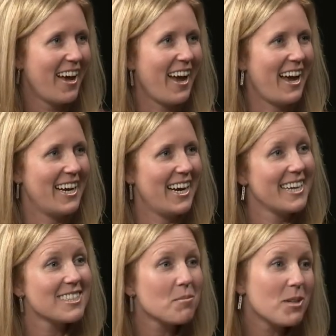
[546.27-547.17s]
That's a good and, thing.
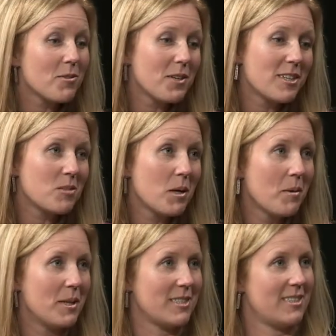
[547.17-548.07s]
And it's a bit of an
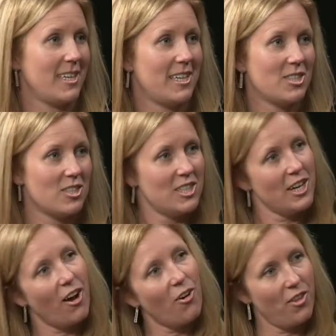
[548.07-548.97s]
experiment to see to
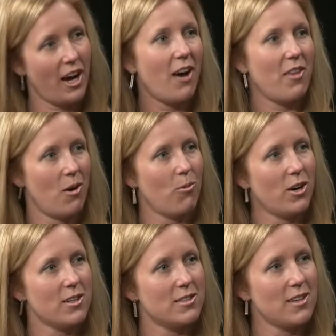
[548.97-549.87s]
see how, how that
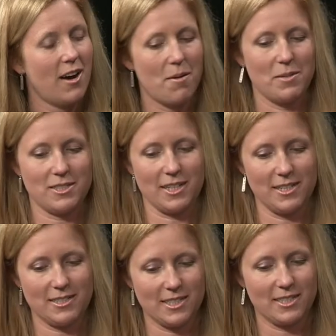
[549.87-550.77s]
works. Um, it's
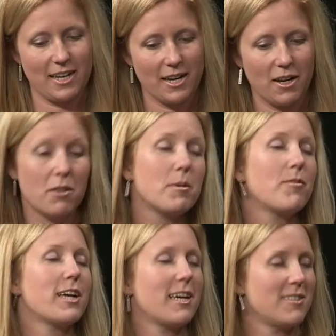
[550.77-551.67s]
a it's a, a little bit of
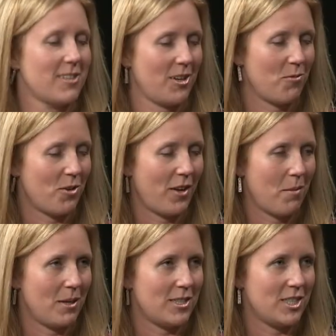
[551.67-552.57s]
a case study for the
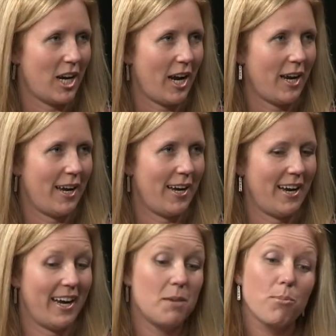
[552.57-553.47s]
MBTA
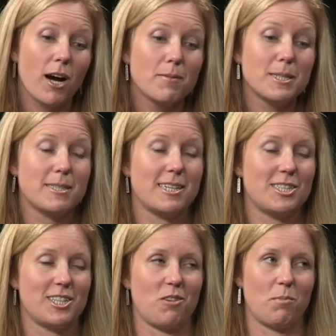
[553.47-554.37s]
in
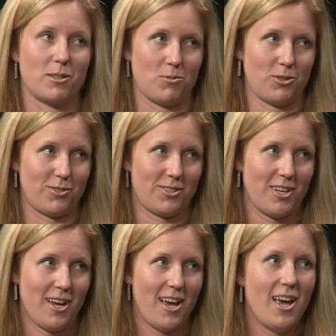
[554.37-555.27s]
privatization of bus routes,
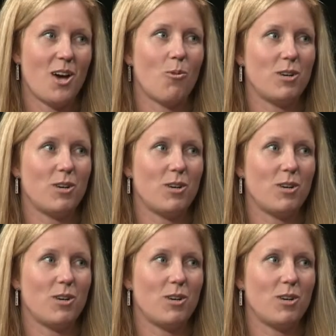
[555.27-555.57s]
mm -hmm.